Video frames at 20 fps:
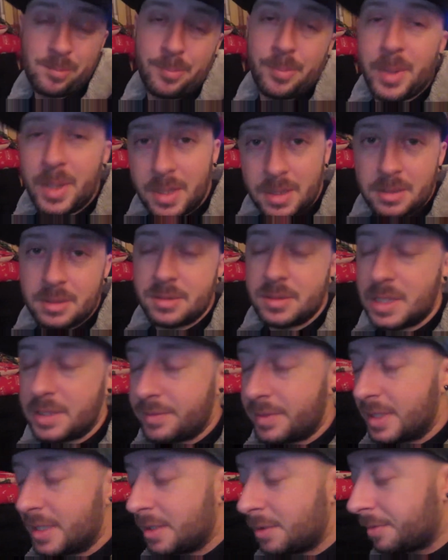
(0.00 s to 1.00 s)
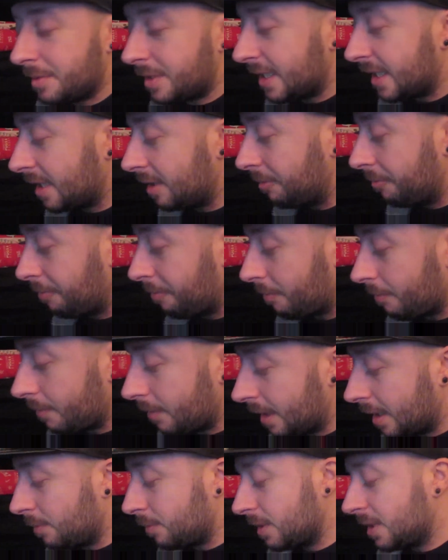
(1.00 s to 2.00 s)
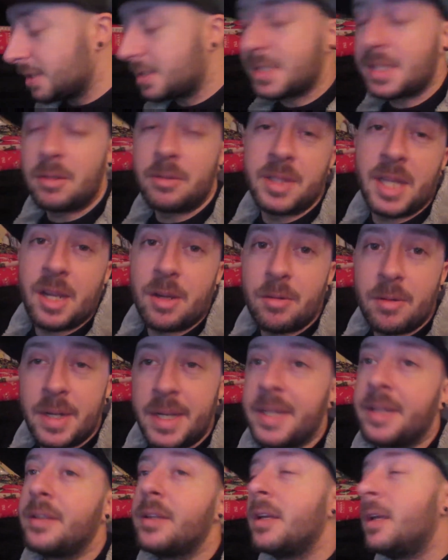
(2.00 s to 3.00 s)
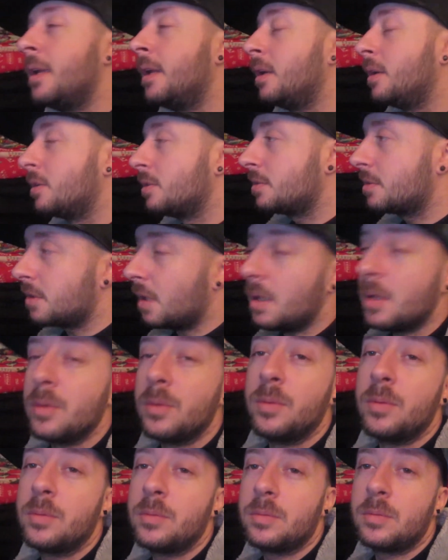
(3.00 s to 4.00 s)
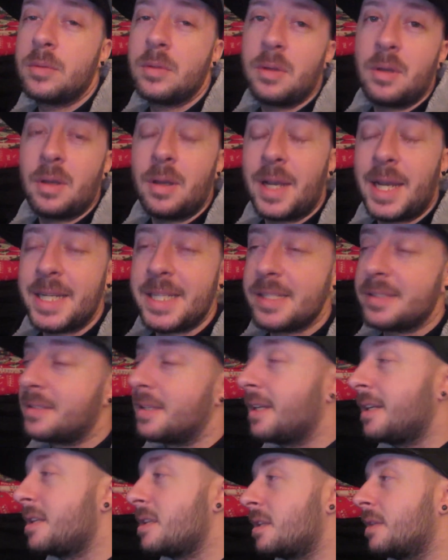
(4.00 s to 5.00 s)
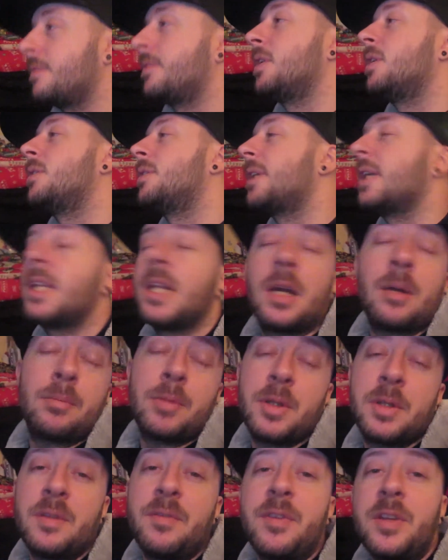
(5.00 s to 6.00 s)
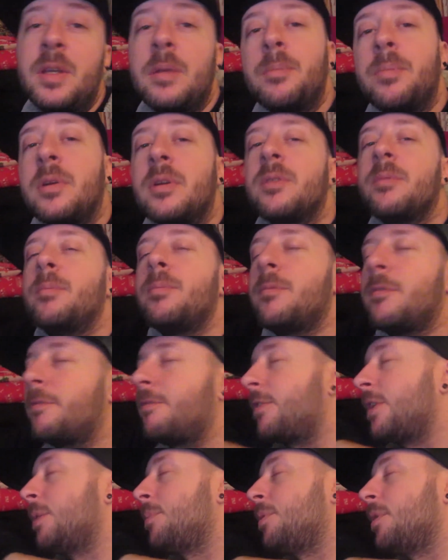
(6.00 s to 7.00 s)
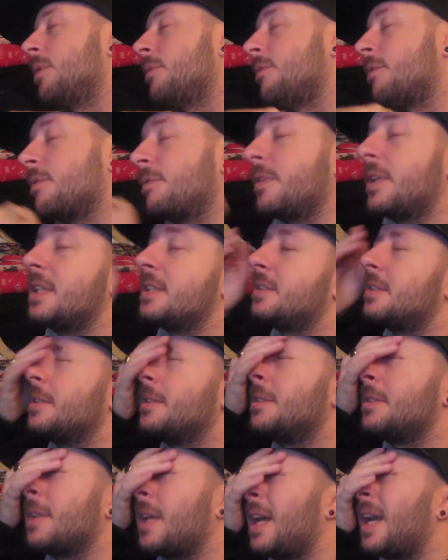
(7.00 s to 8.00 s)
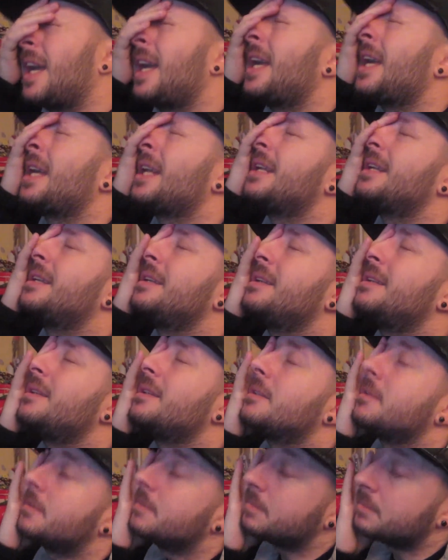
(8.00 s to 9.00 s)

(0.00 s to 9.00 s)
But it's neither here nor there. We need to get on that grind. So, I need to edit the vlog, get it uploaded for you, but for your beautiful faces, and